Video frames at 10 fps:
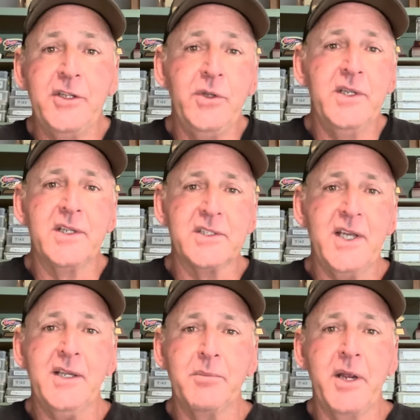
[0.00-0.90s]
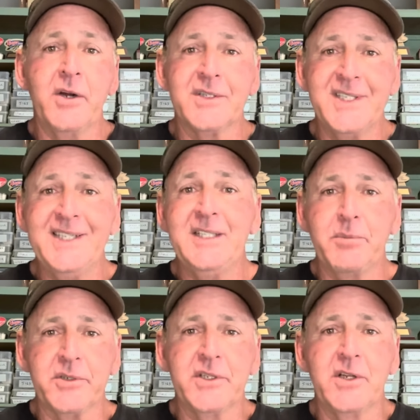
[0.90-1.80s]
you can get a second pair at
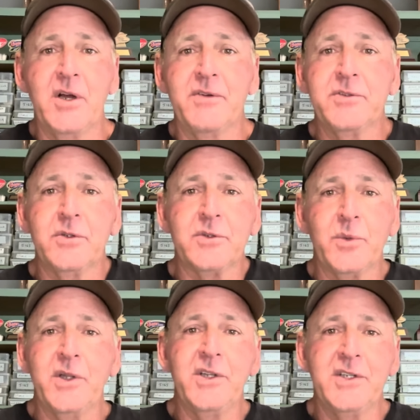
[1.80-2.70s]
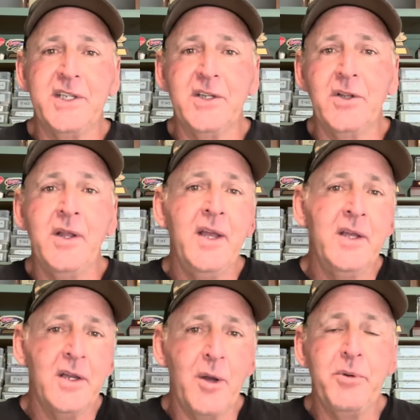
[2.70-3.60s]
60% off. So it's a really good deal.
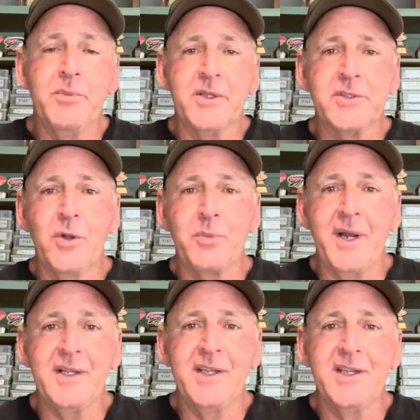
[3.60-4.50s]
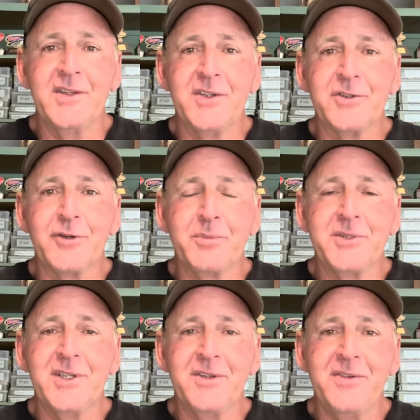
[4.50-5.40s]
I'll put my Solar Bat link in the
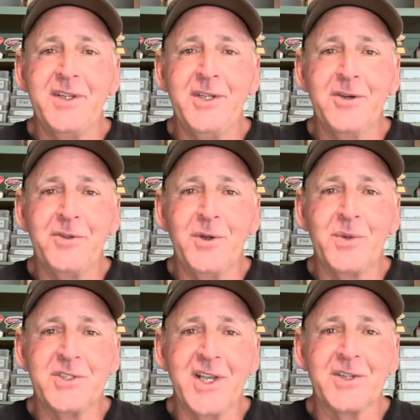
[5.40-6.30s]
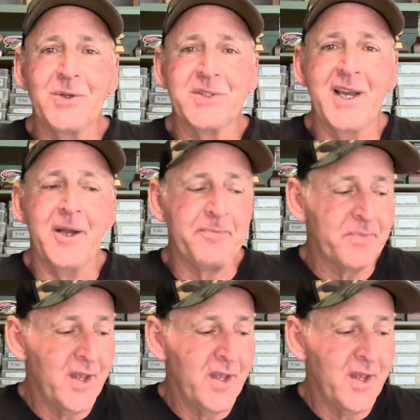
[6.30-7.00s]
description of the video if you want to check those out.